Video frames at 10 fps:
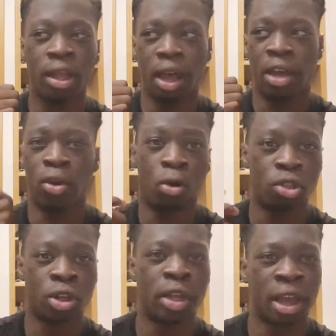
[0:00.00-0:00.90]
and you're
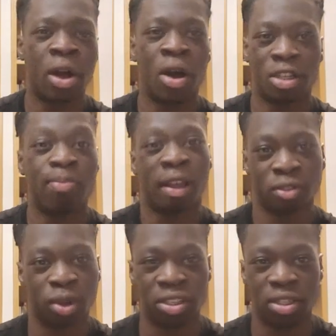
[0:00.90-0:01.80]
also going to get asked maths
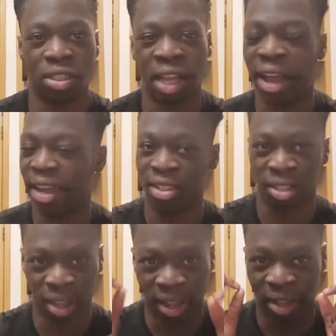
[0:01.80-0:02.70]
questions. That
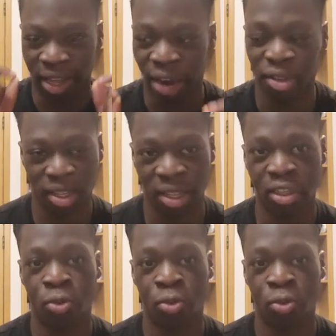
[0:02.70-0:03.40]
is a guarantee.